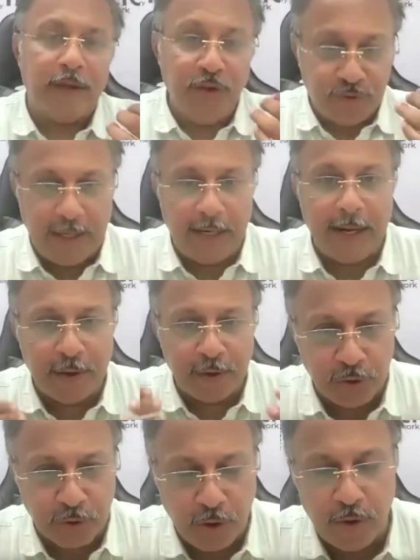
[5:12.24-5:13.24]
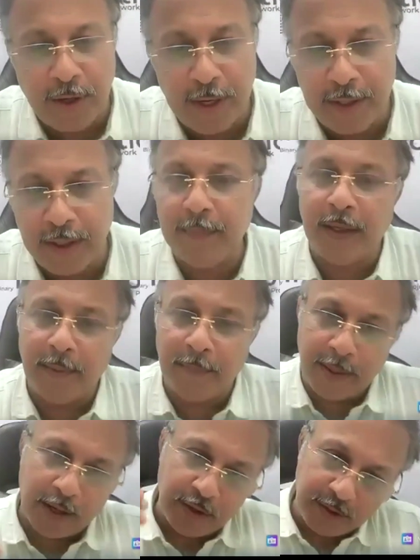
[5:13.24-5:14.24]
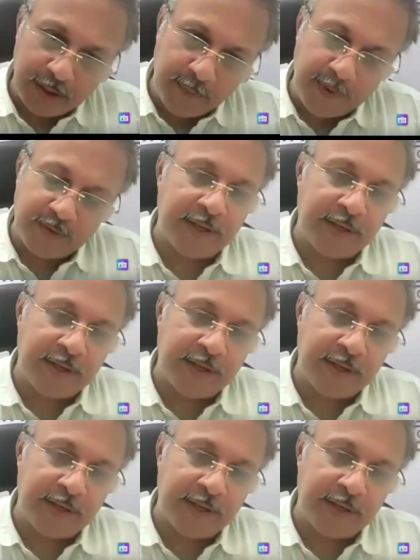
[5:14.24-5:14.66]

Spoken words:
You still have to tolerate him. He may